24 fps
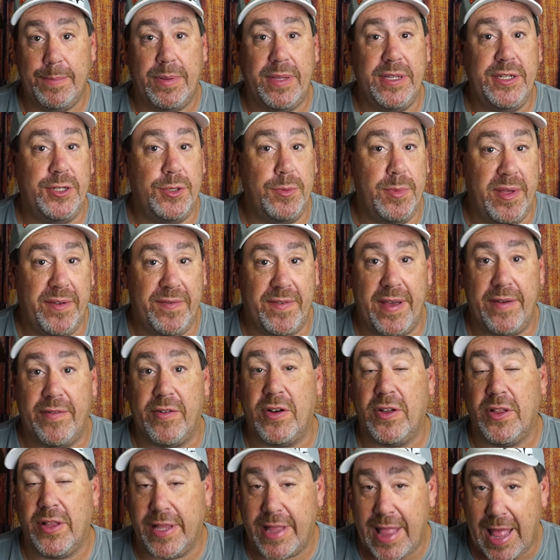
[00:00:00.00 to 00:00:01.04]
please do me a favor,
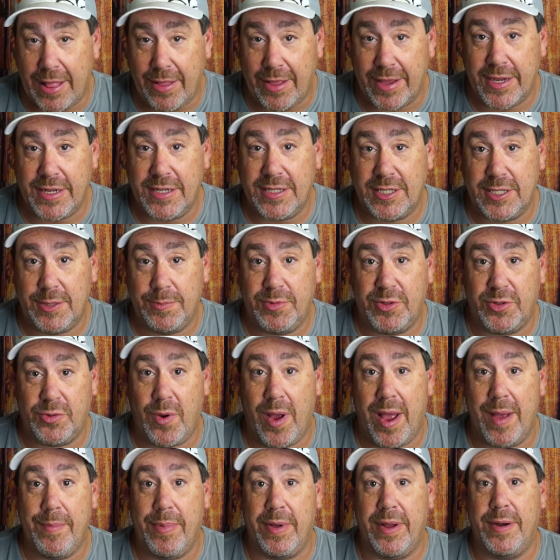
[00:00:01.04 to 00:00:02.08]
click that like and
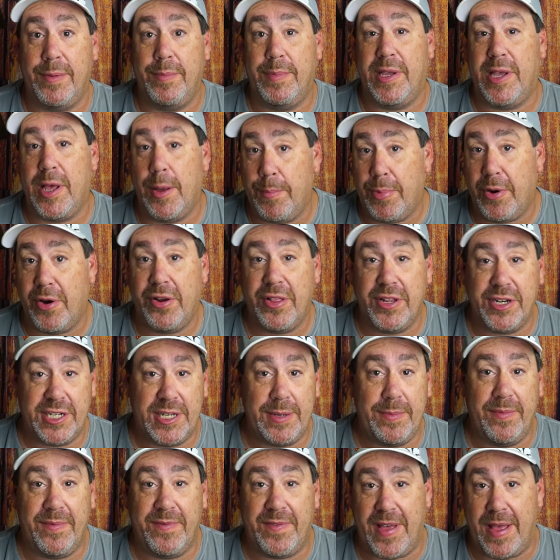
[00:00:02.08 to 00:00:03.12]
subscribe button, become part of the
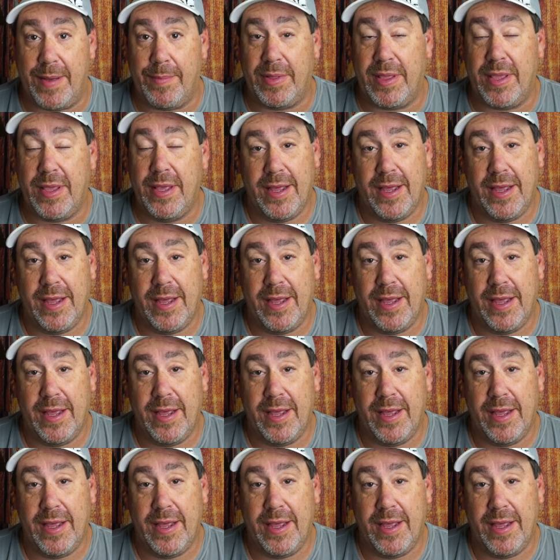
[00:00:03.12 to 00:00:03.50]
team and family,